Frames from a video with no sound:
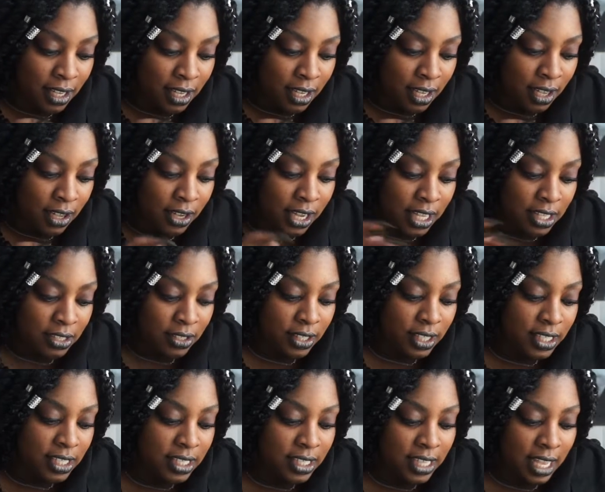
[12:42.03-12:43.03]
Okay, so
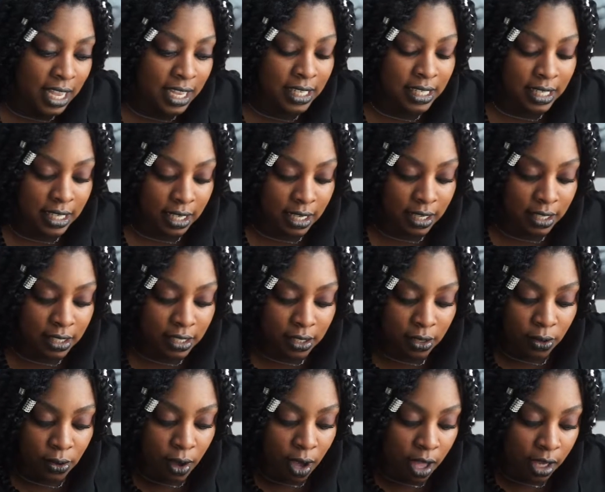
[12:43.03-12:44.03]
this is 18.
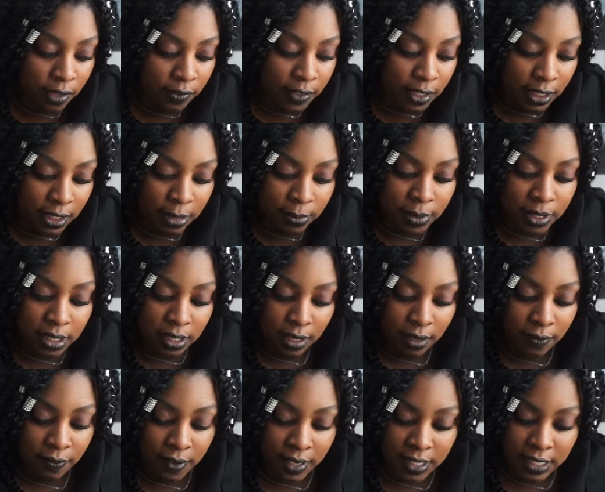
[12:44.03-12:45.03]
So all of the lip
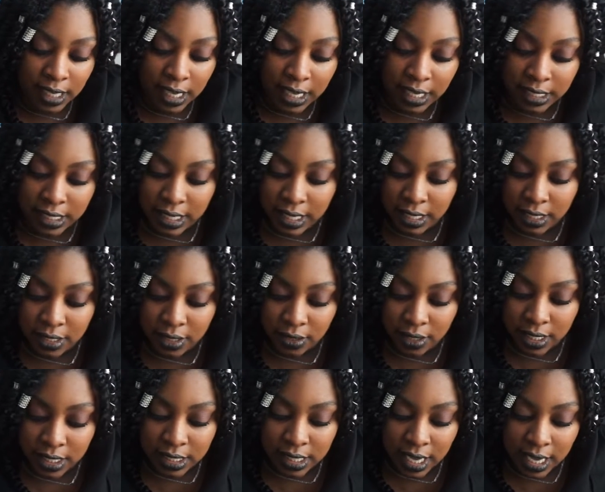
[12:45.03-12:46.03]
stuff is 18. So
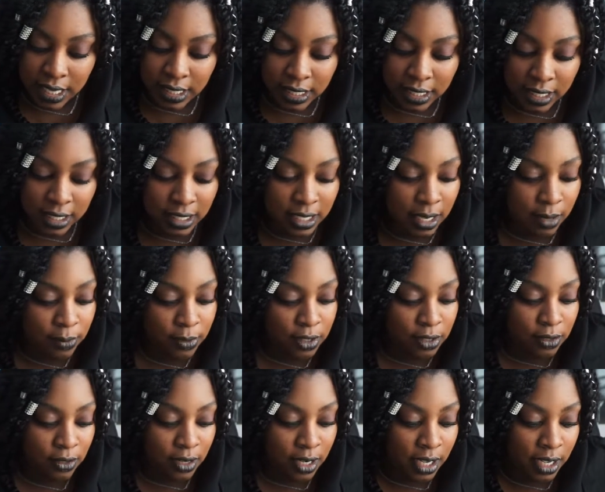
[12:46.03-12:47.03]
that's 18 times
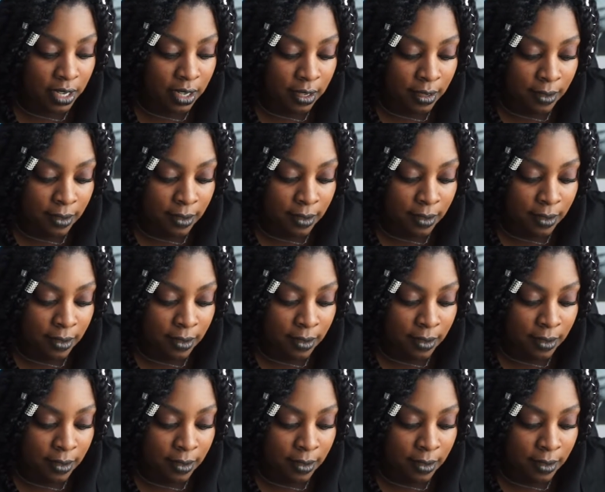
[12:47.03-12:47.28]
3.